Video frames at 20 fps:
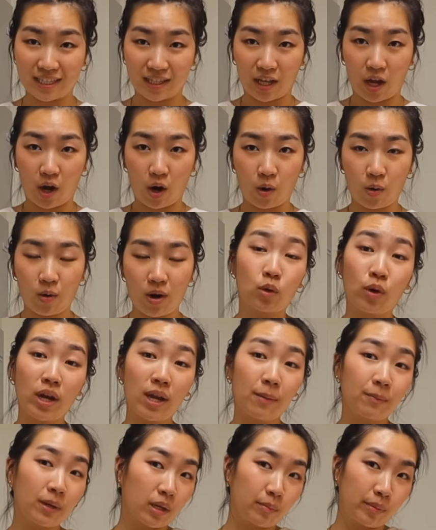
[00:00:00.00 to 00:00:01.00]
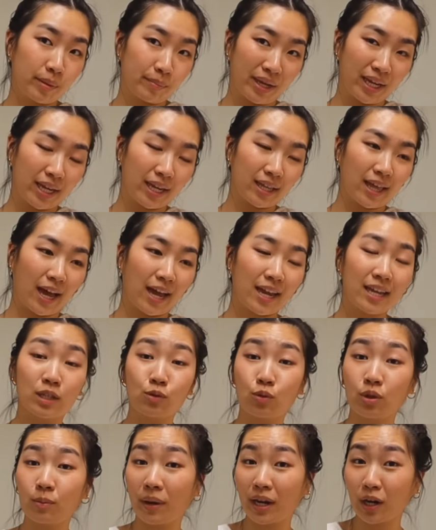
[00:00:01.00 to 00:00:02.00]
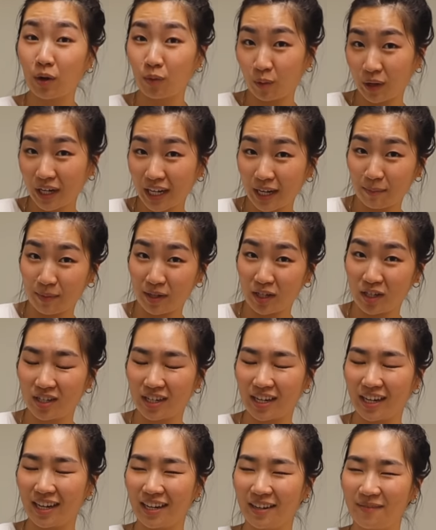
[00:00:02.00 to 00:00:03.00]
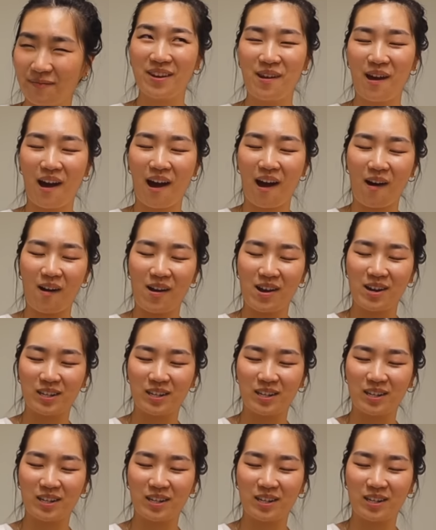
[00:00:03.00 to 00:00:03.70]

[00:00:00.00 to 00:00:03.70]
though, the way I'm gonna be making that is with my Cricut machine. Now I